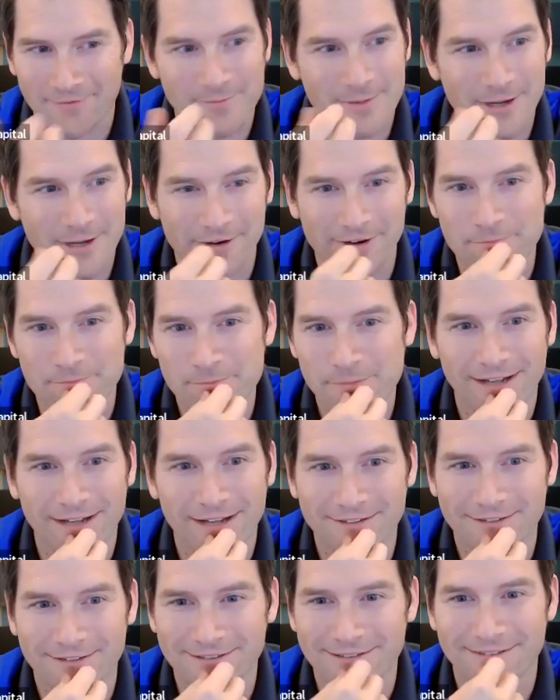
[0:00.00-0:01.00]
a bigger
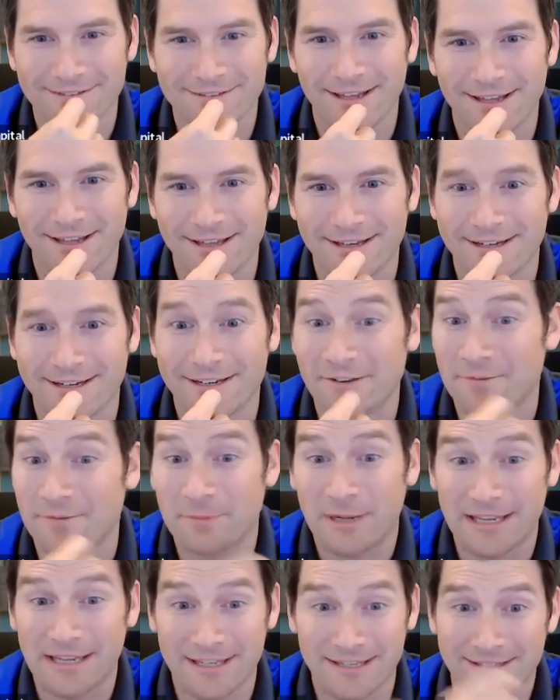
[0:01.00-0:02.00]
impact on society, on
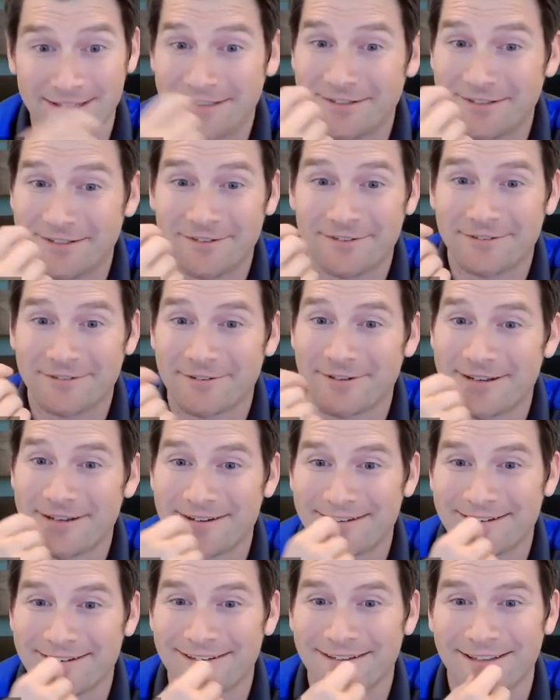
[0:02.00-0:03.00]
my kids,
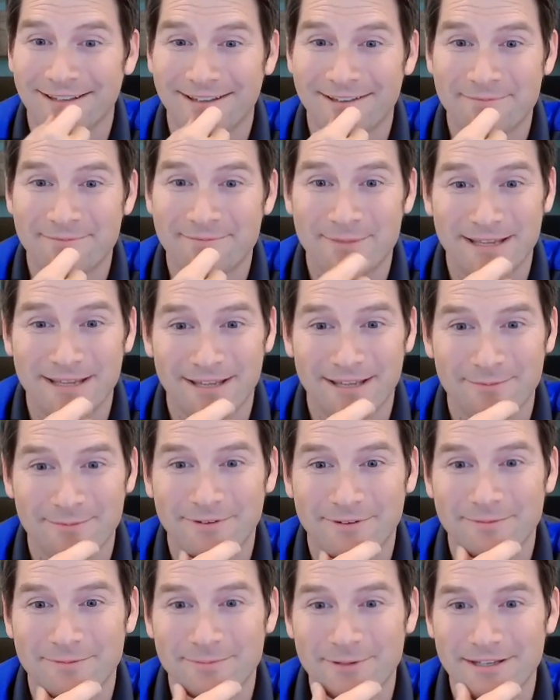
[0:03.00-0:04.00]
right? Being able
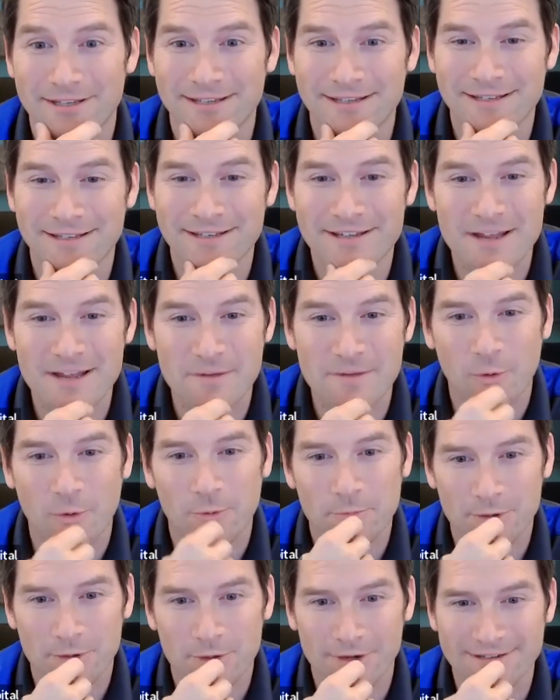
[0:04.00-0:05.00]
to be more
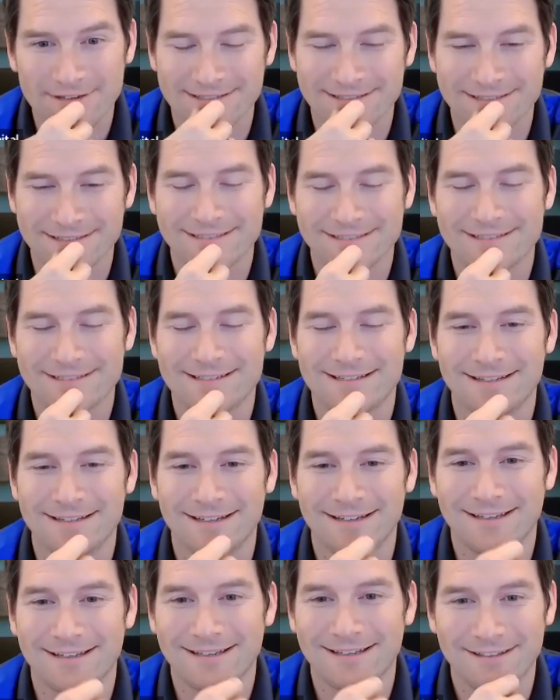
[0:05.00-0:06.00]
present
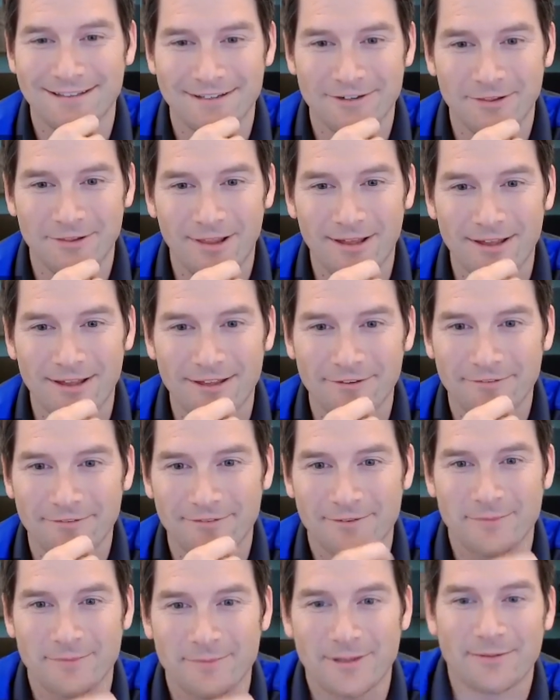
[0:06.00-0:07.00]
in their life
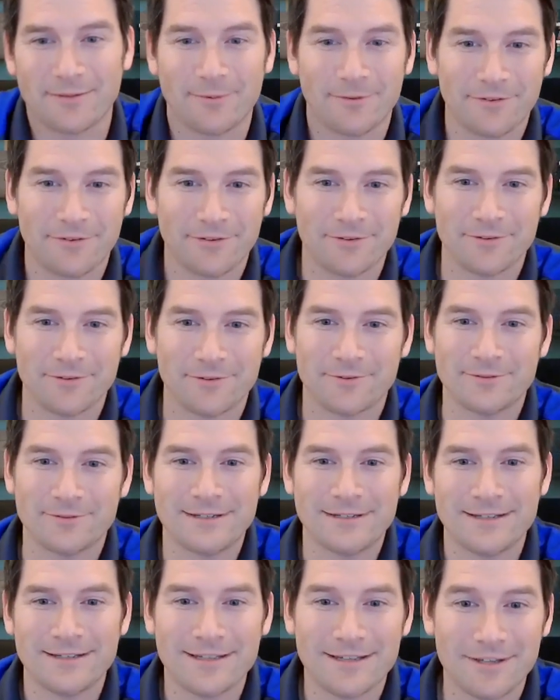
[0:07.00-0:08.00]
and be able to,
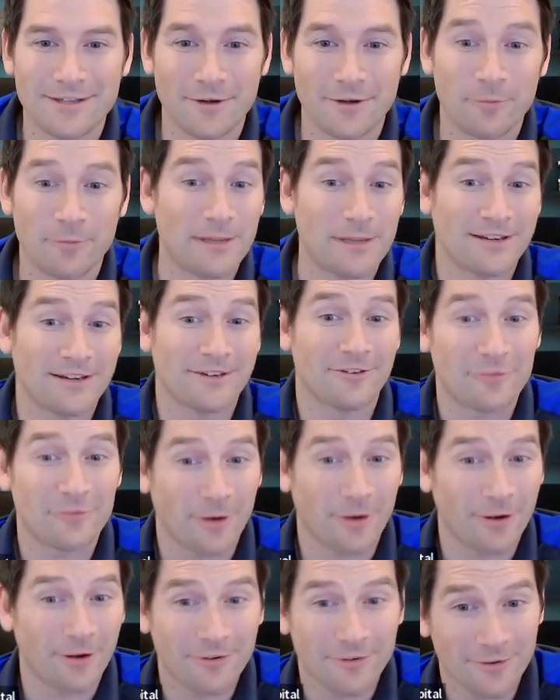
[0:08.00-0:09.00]
you know, be an
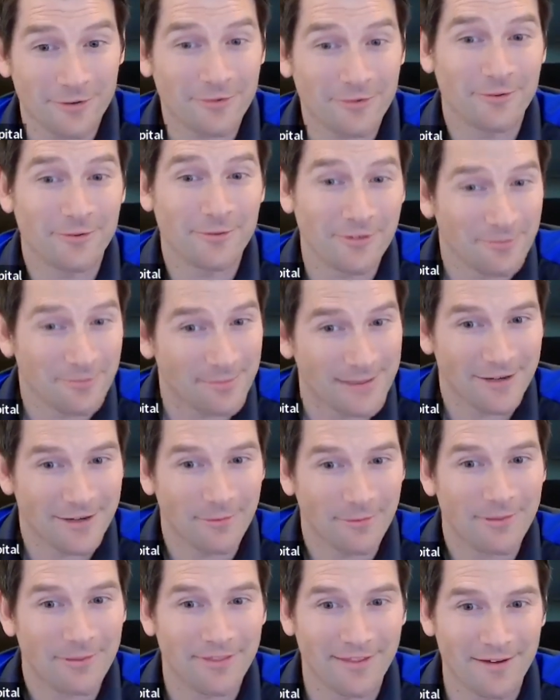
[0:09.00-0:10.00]
instructor, so to speak,
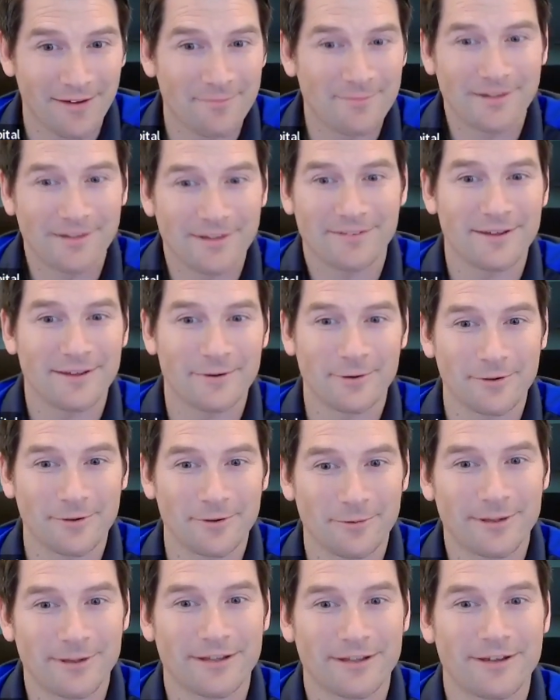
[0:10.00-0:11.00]
with them as they were
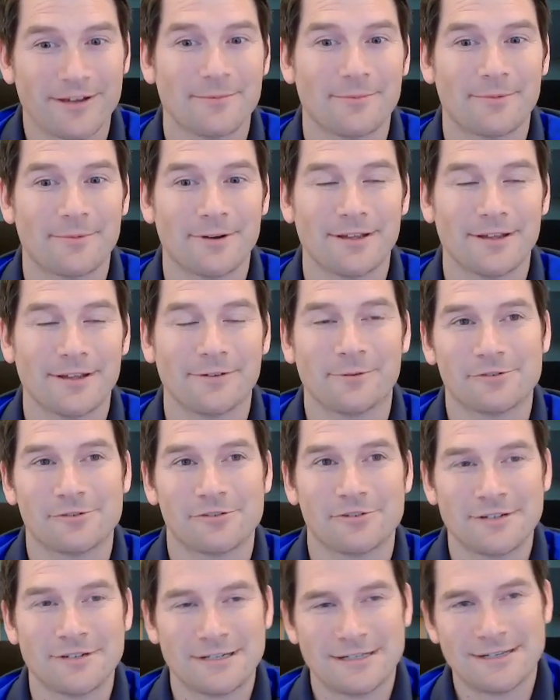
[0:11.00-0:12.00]
growing up, right?
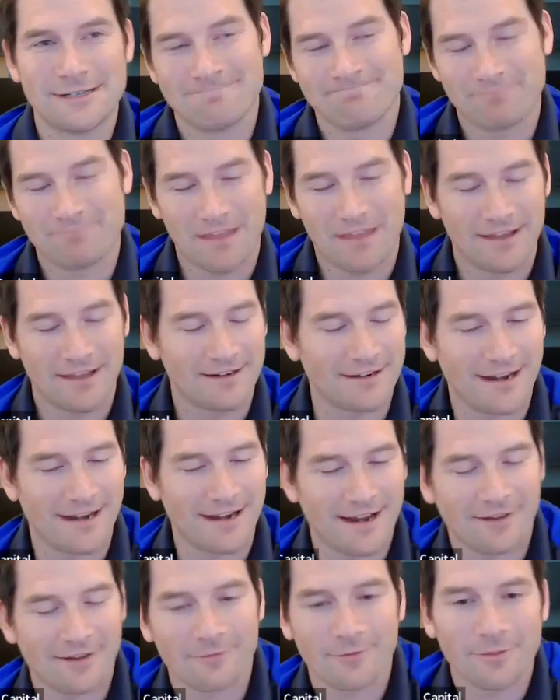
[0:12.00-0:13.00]
Which I didn't
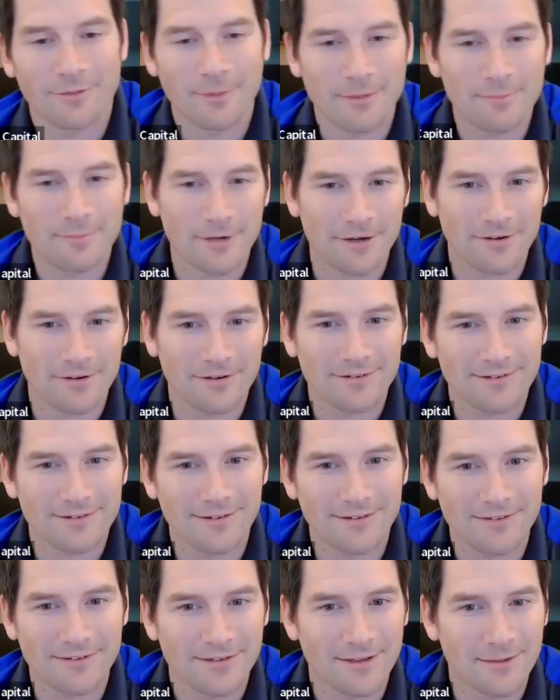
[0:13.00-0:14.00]
have with my parents to
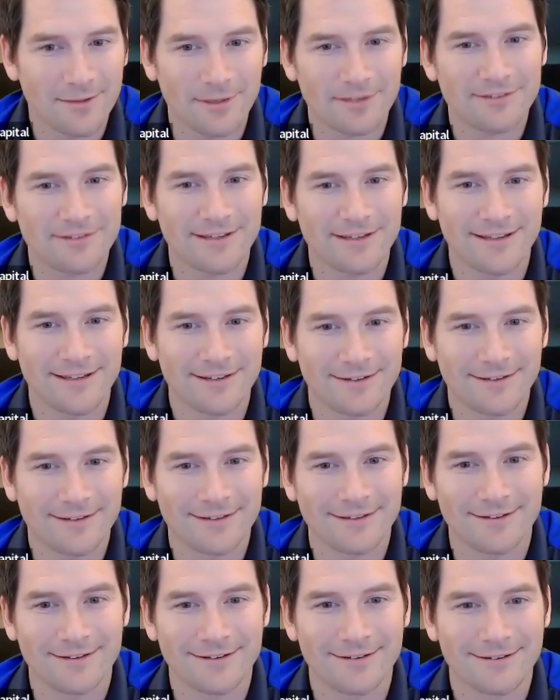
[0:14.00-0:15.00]
the same extent.
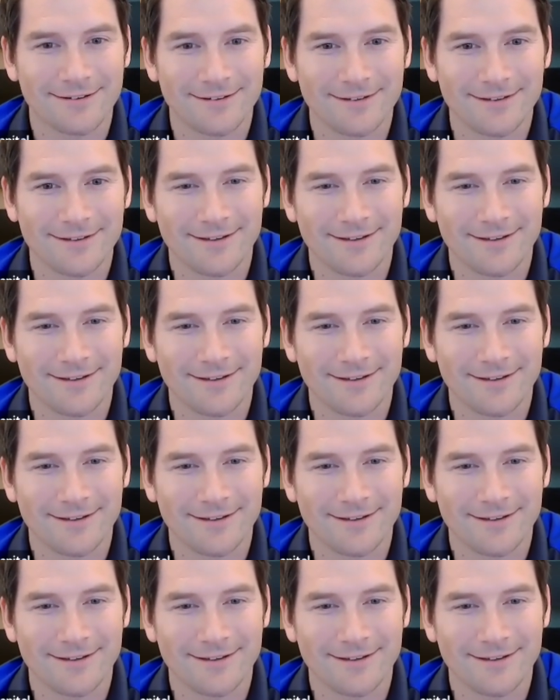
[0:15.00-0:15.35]
And